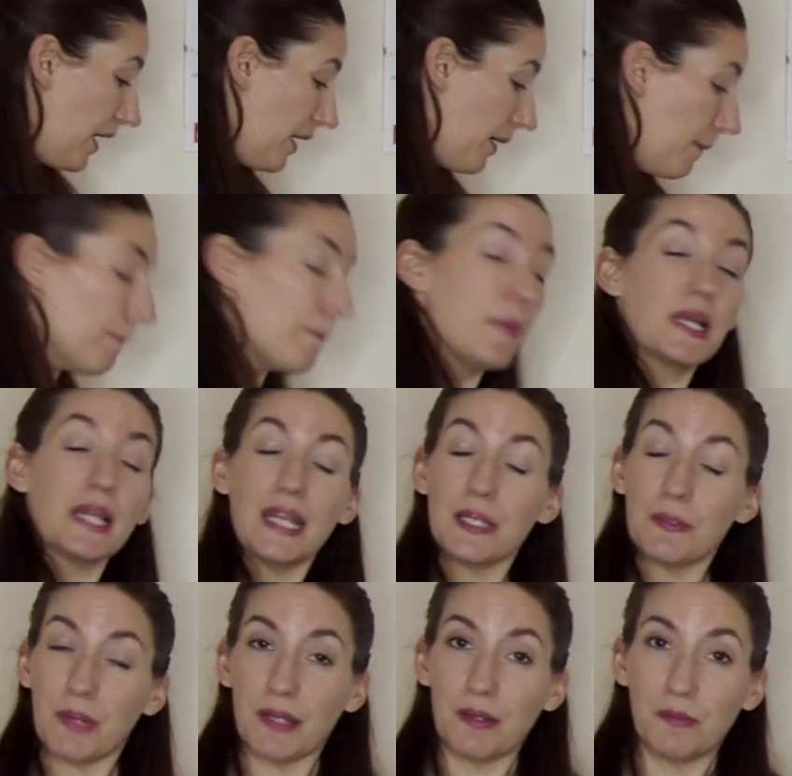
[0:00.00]
Um, but
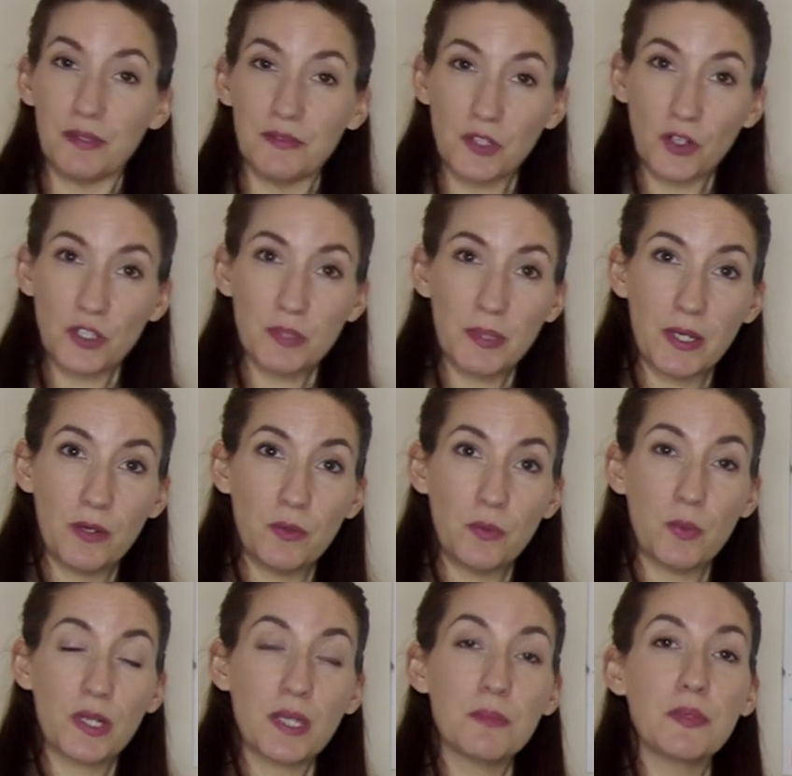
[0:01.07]
anyway, we've talked
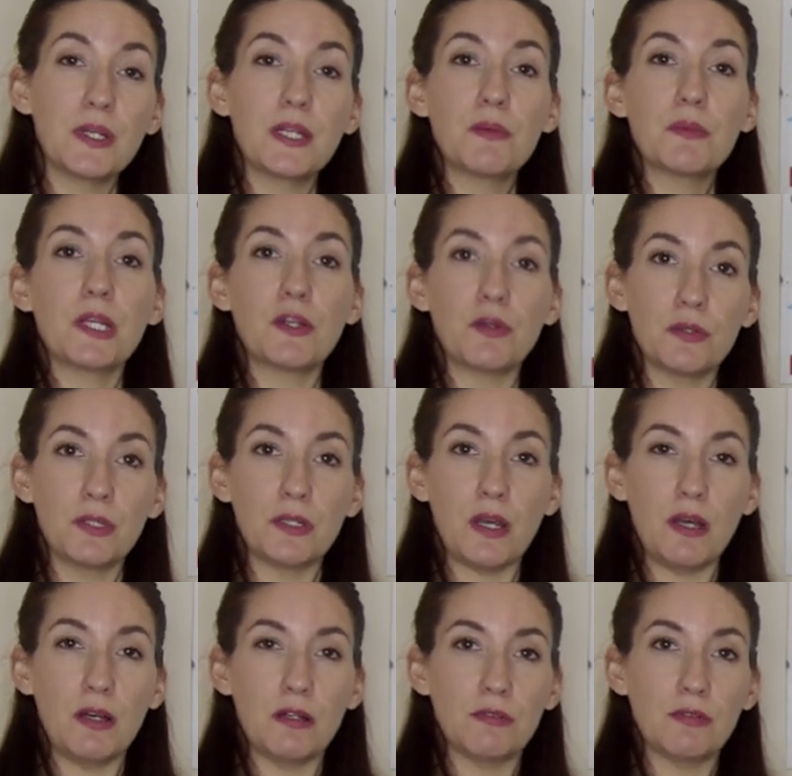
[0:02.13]
about what I bring when I go on
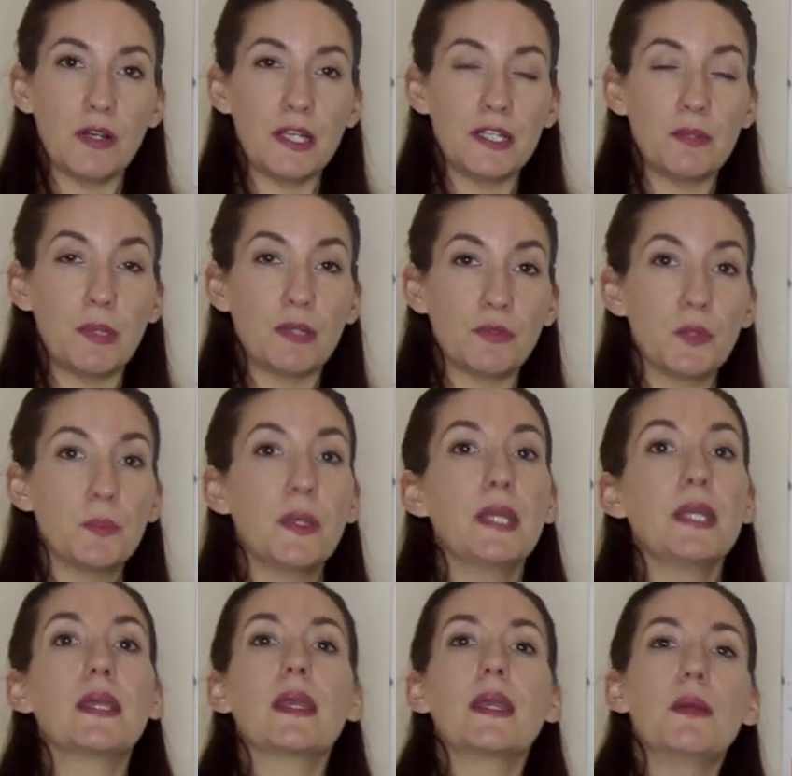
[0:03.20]
a ride on my road
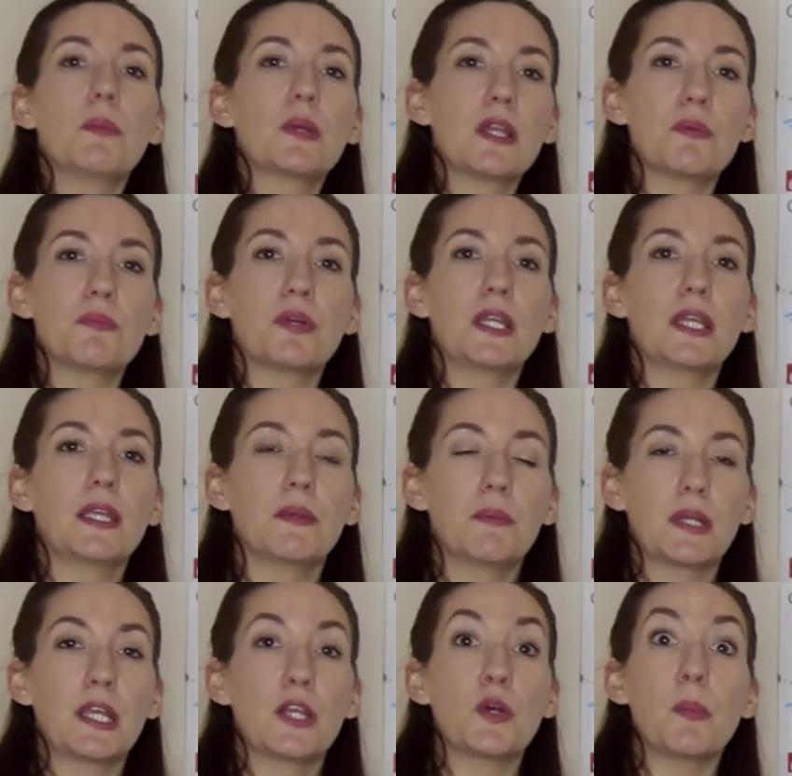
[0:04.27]
bike and what I bring
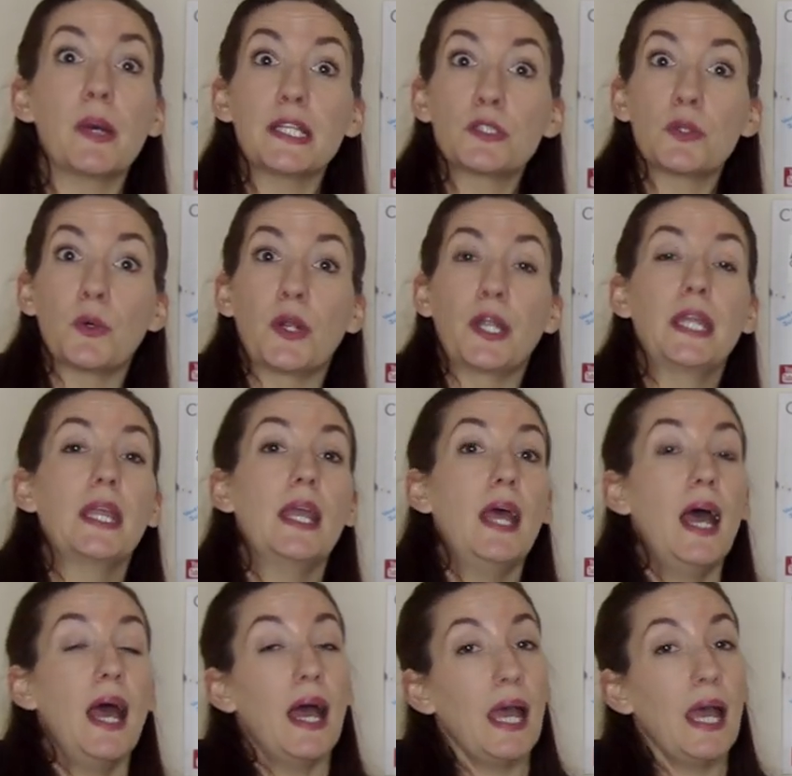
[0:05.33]
when I go bike touring.